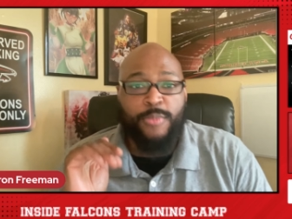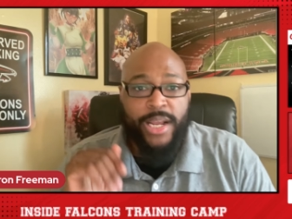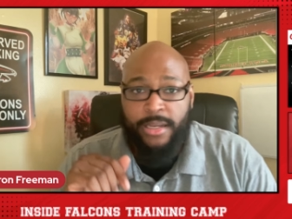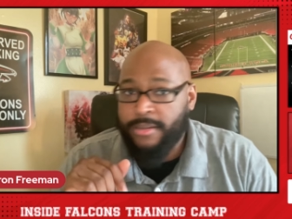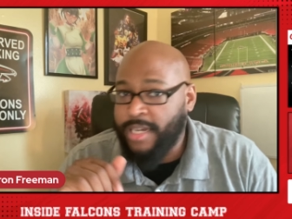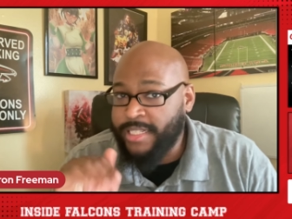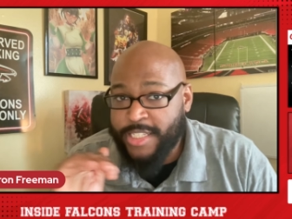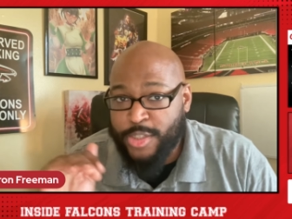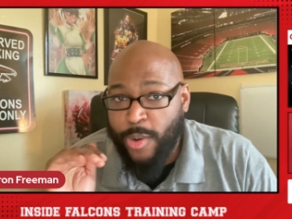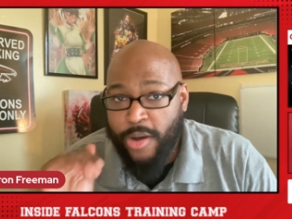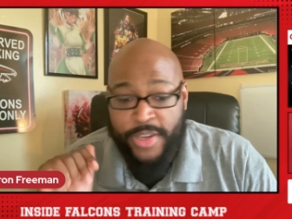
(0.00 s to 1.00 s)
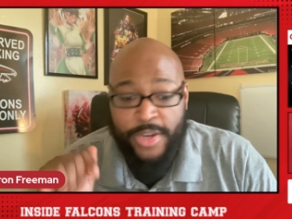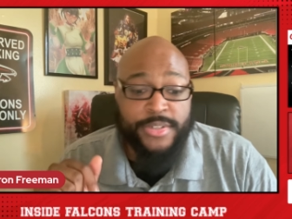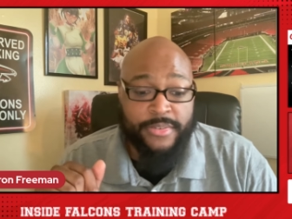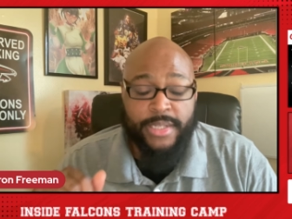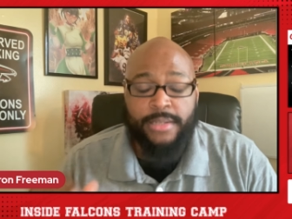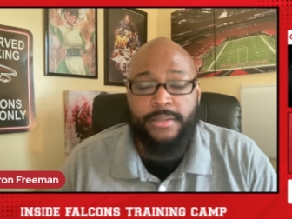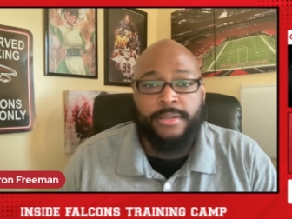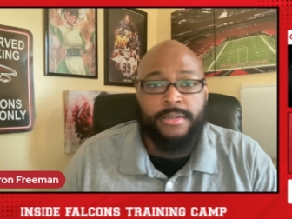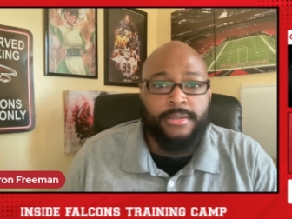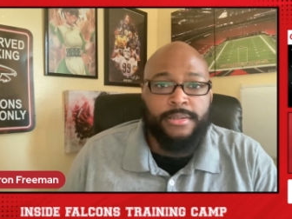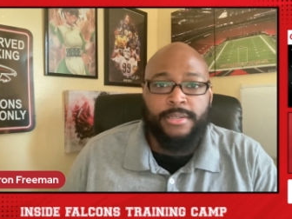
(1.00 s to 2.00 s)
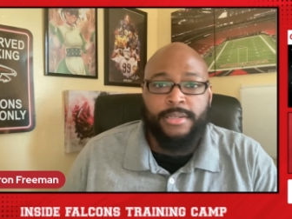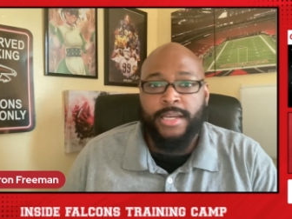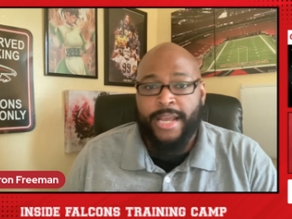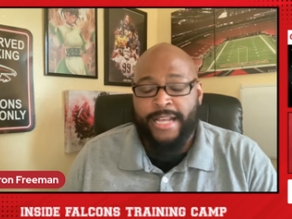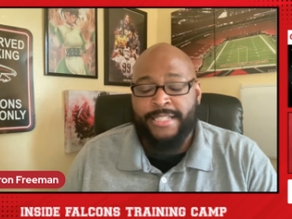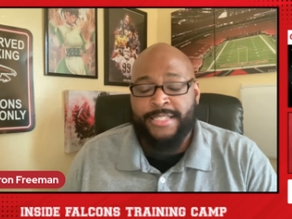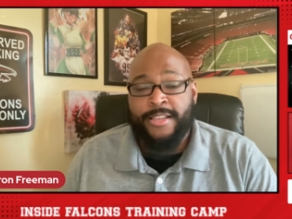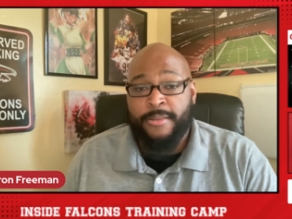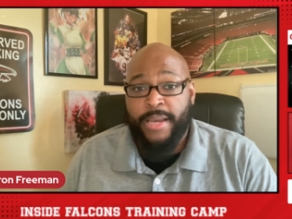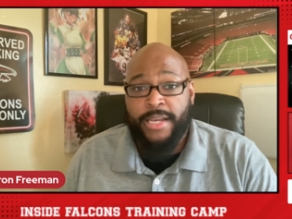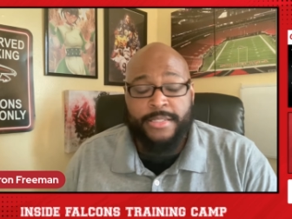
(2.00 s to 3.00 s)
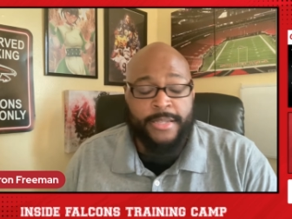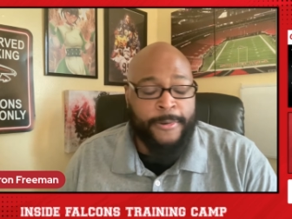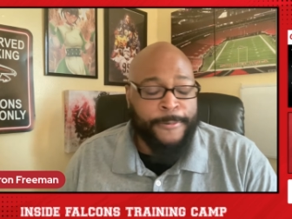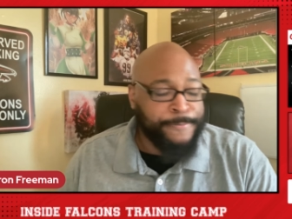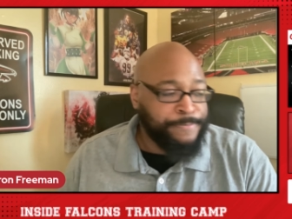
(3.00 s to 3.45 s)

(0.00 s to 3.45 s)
of waiting. I did 12 years of it in Ask Azkaban. So